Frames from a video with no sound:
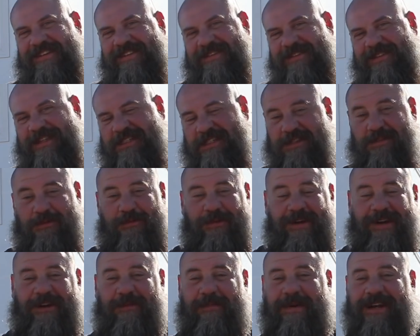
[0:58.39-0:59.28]
This is the
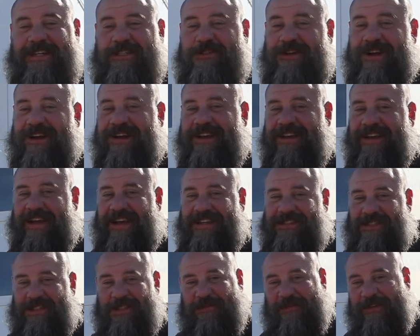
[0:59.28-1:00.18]
rear of my truck. I
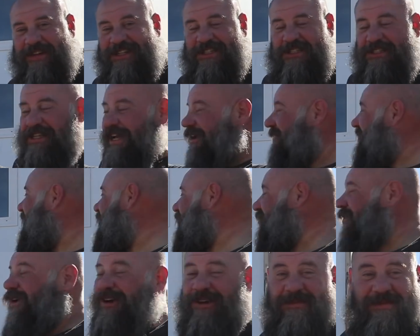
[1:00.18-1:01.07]
just finished out this
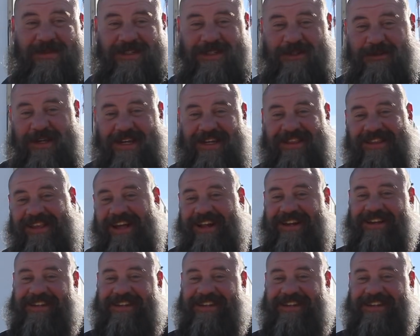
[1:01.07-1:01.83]
wall and been doing a lot of